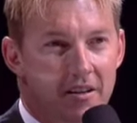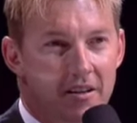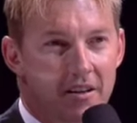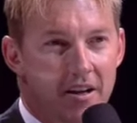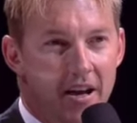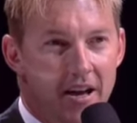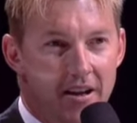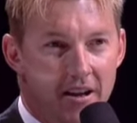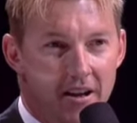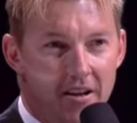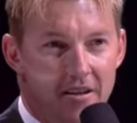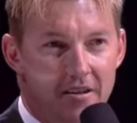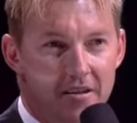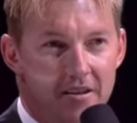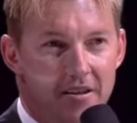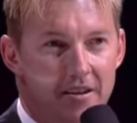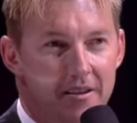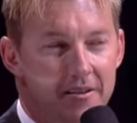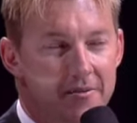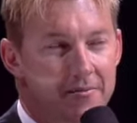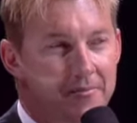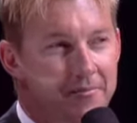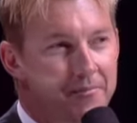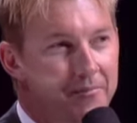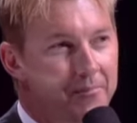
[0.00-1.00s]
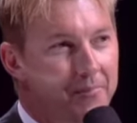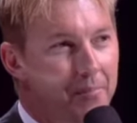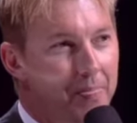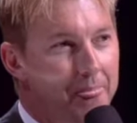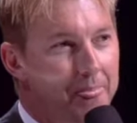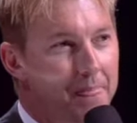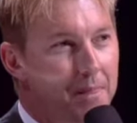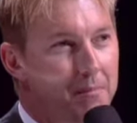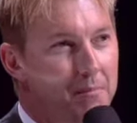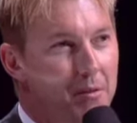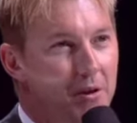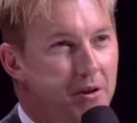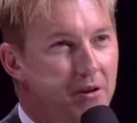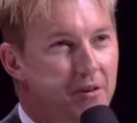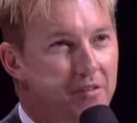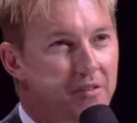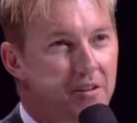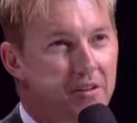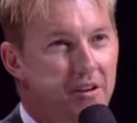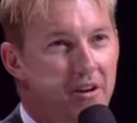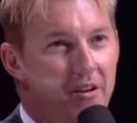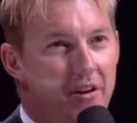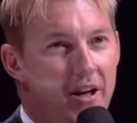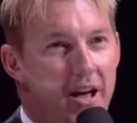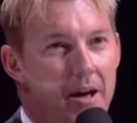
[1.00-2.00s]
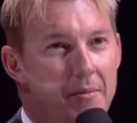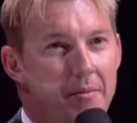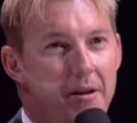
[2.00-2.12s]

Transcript: in India, because I know how